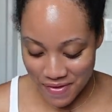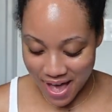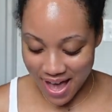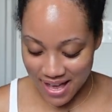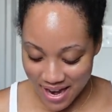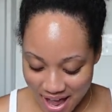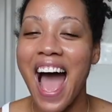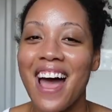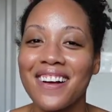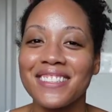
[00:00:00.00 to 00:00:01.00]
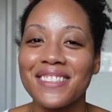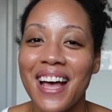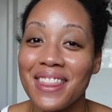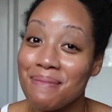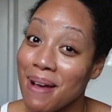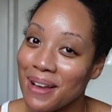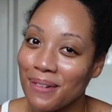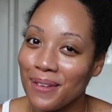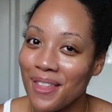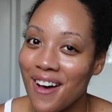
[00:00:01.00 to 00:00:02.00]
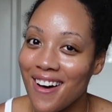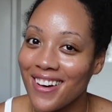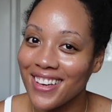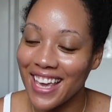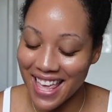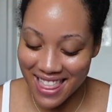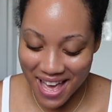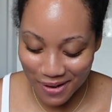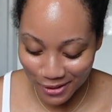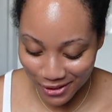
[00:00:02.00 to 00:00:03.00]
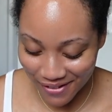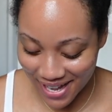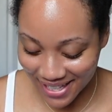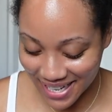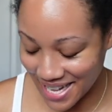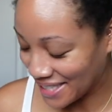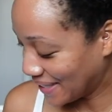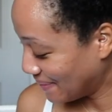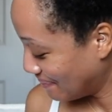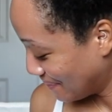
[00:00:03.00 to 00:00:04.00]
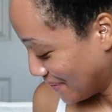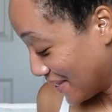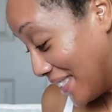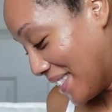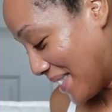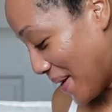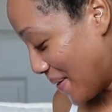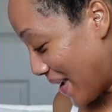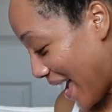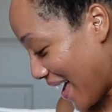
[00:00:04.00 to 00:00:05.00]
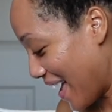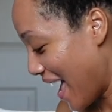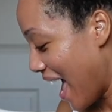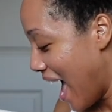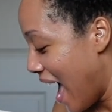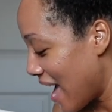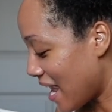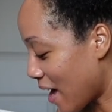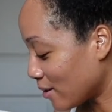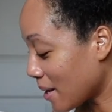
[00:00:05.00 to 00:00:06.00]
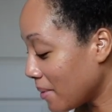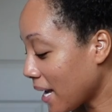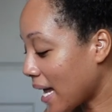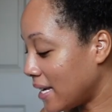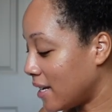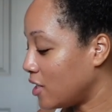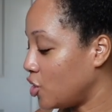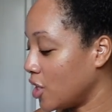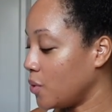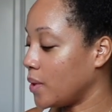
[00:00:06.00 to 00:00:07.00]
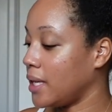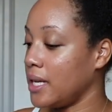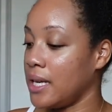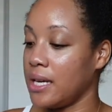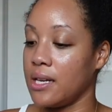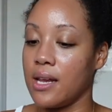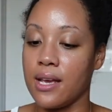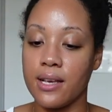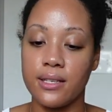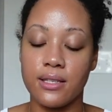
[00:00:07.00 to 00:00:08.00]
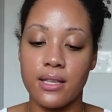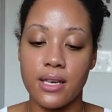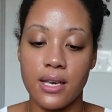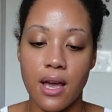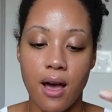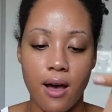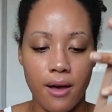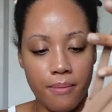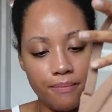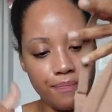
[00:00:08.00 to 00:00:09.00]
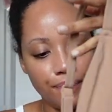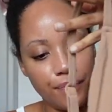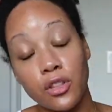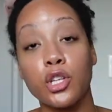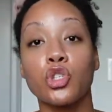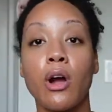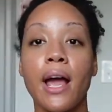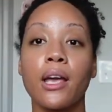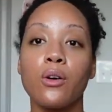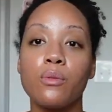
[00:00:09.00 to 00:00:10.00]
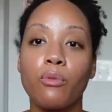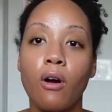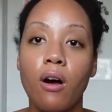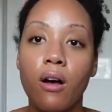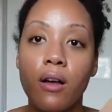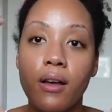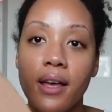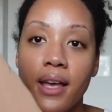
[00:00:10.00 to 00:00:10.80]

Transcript: that. I also got the micro thong in that ultraviolet color. So yeah. Now, something I did genuinely need is the triangle bra